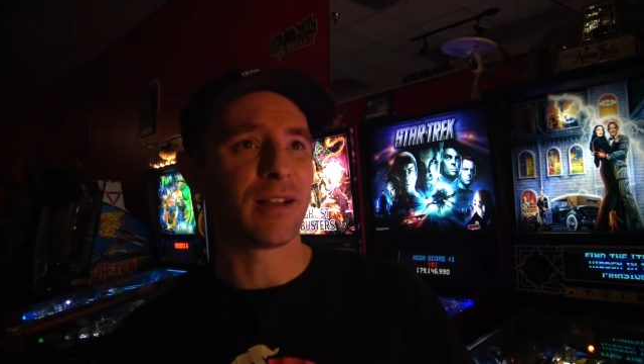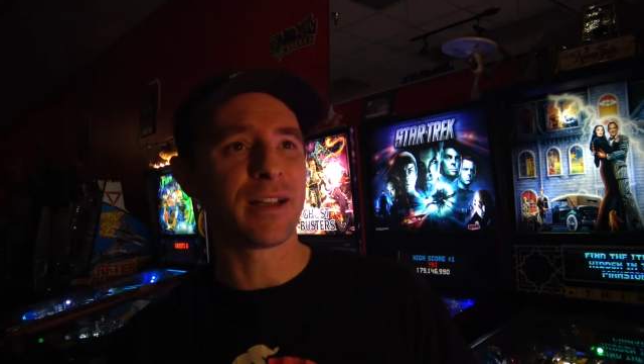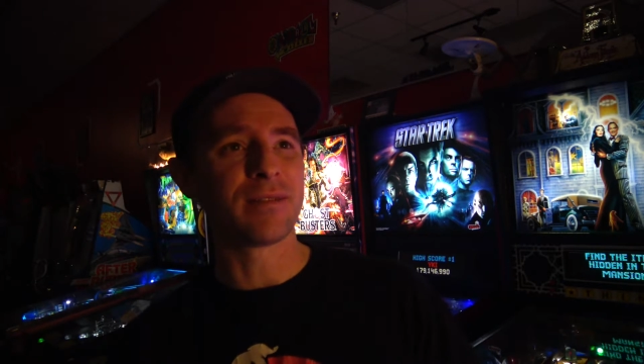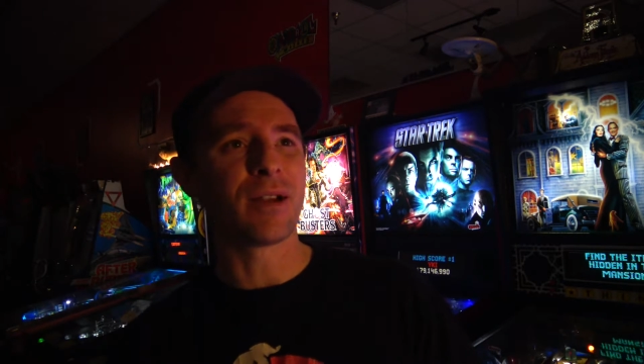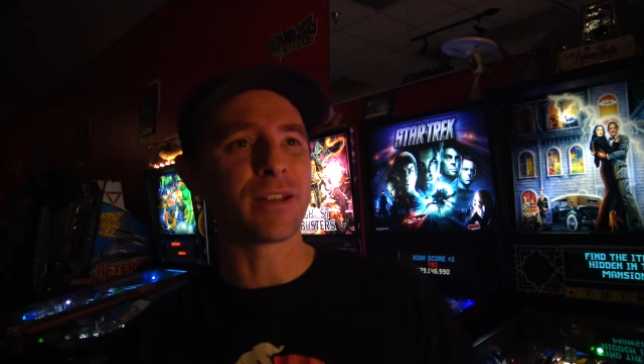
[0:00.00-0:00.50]

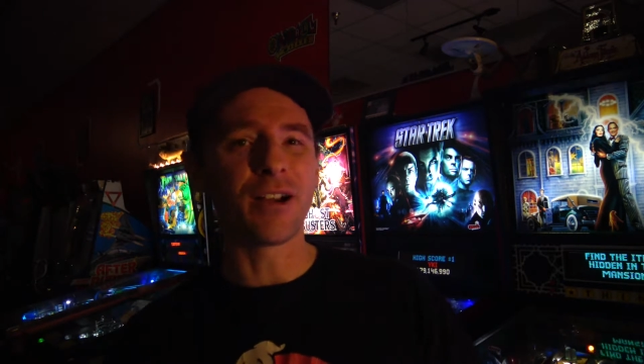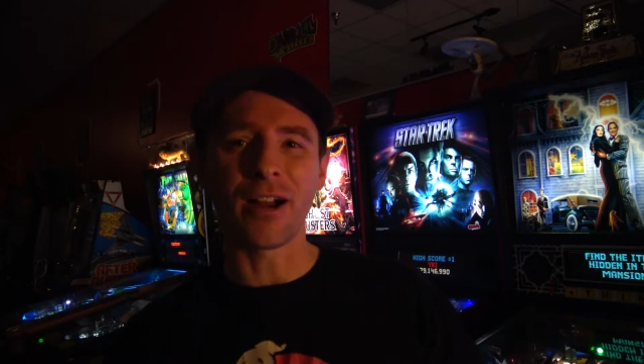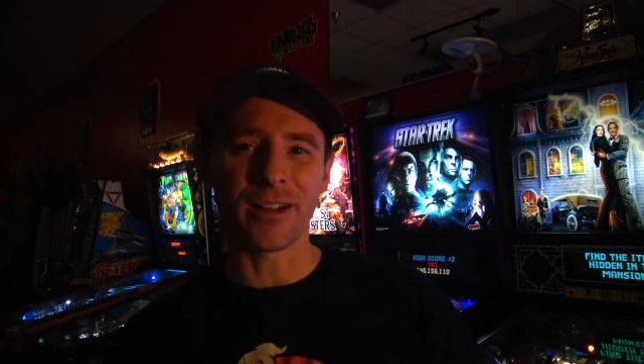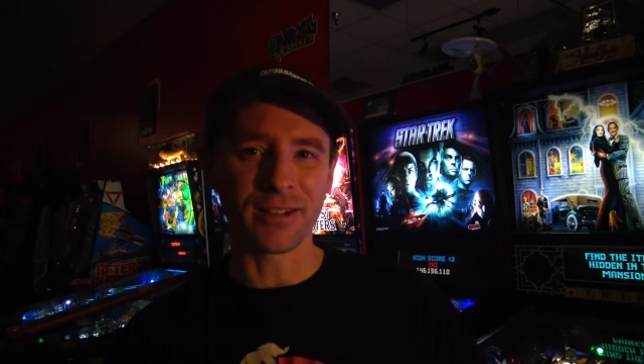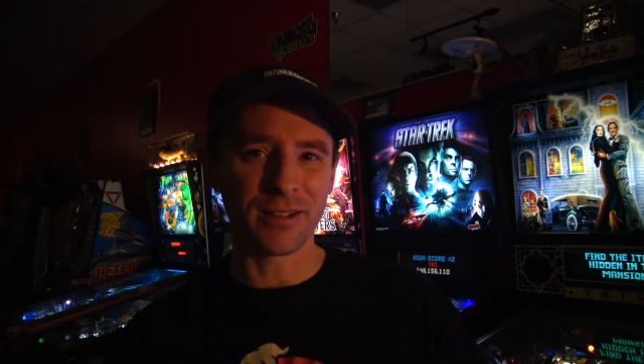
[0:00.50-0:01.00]
I
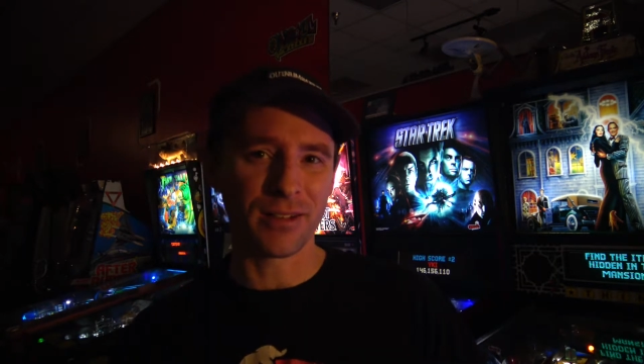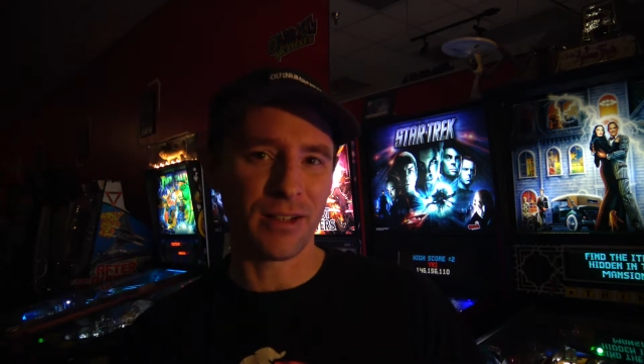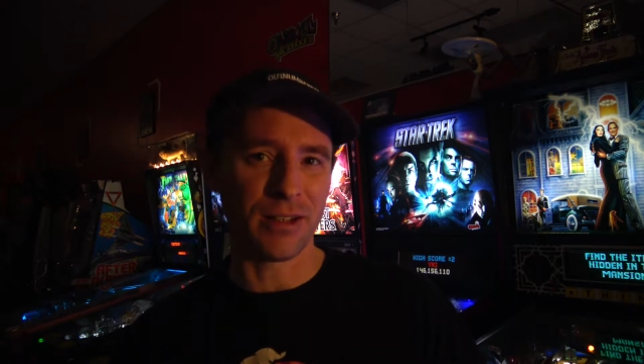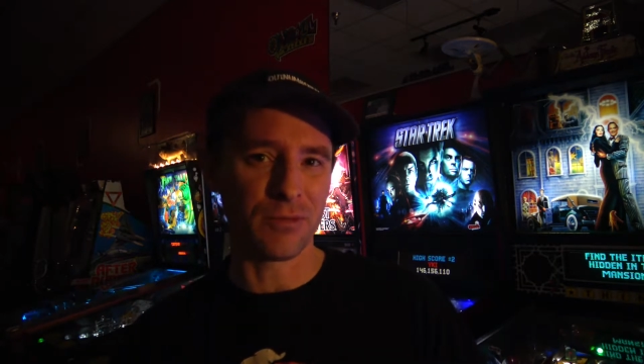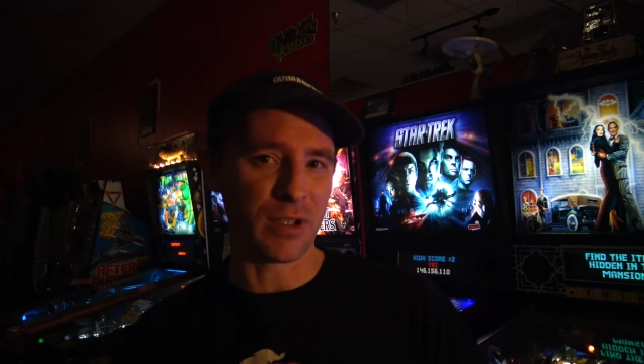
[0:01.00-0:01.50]
got it
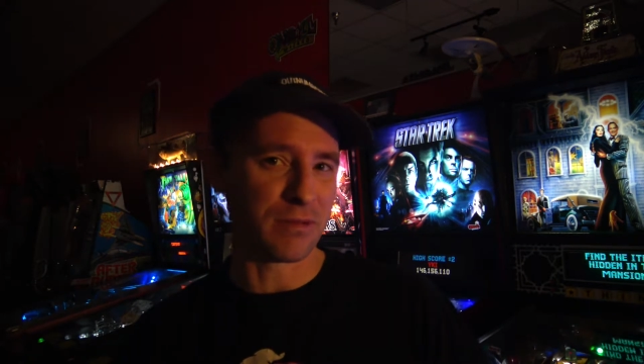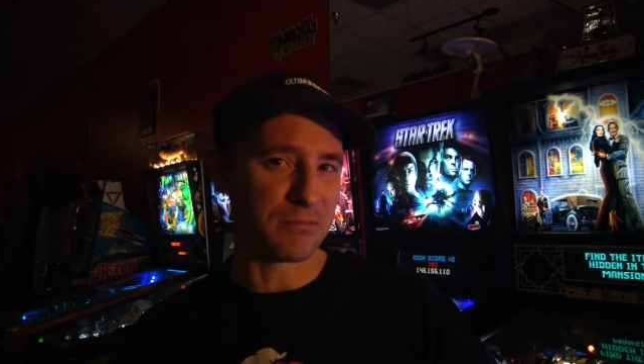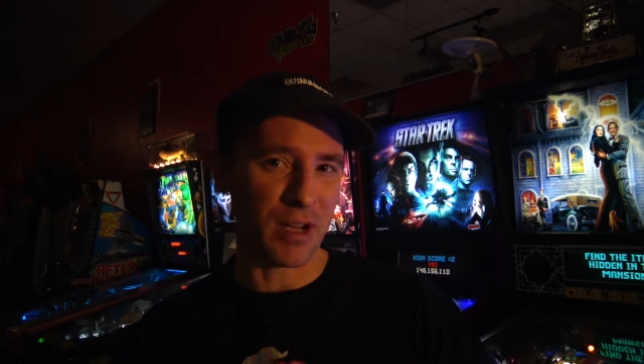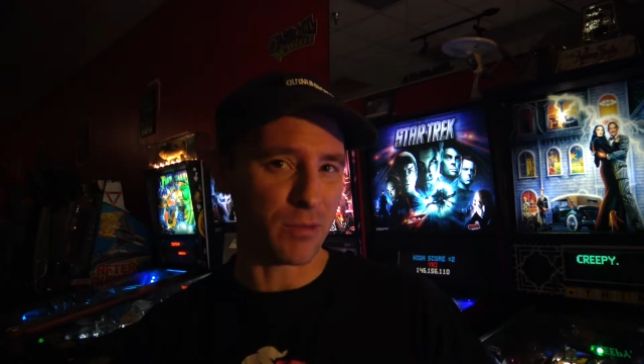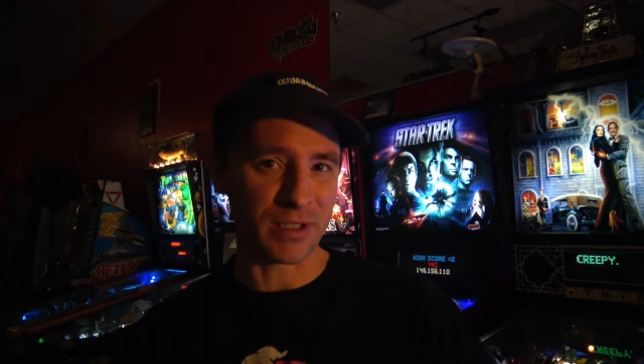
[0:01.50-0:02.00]

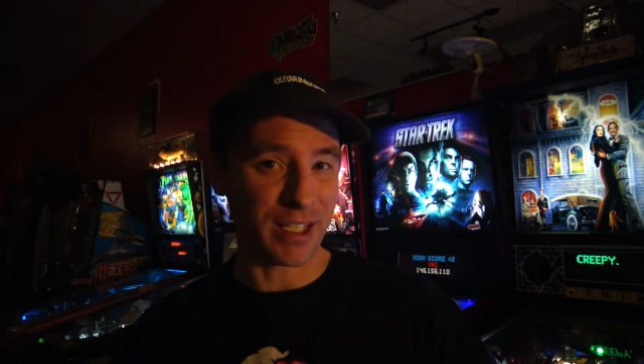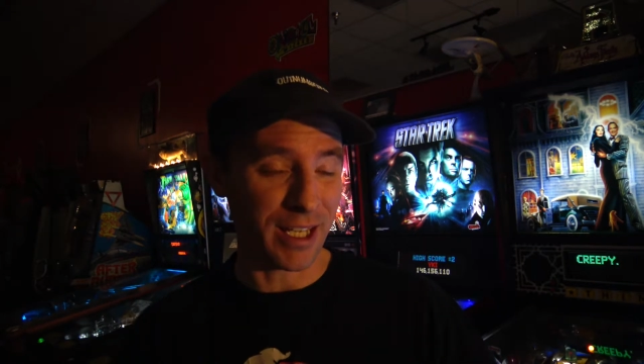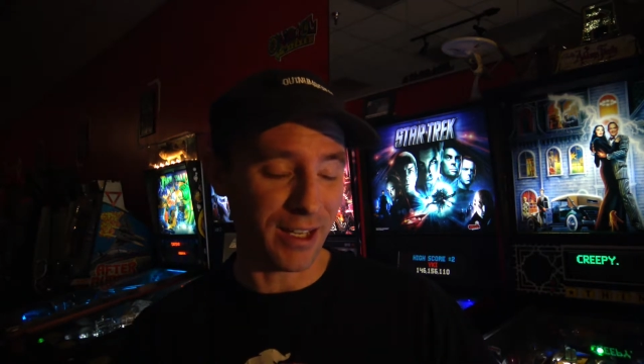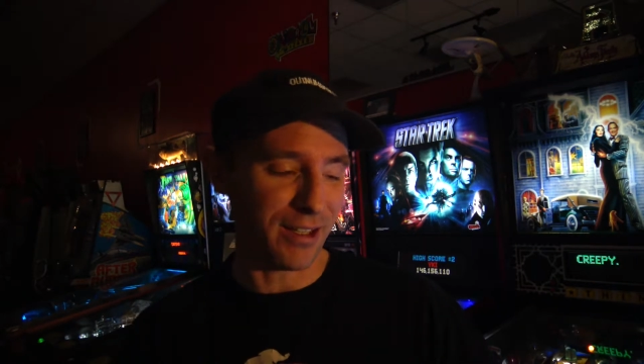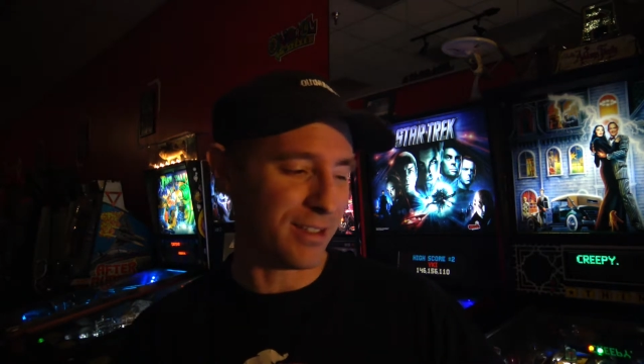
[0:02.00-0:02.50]
when I was a
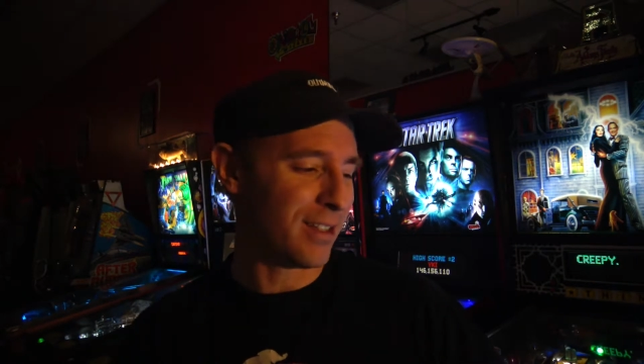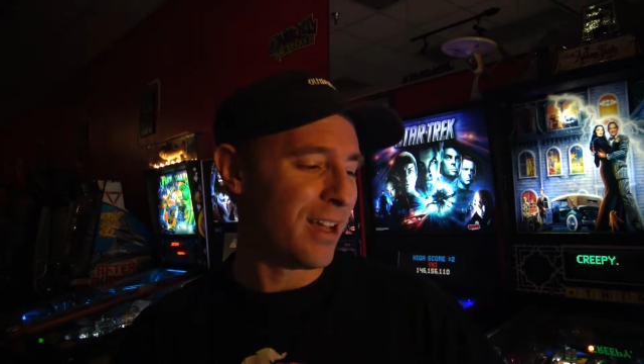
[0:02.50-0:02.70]
kid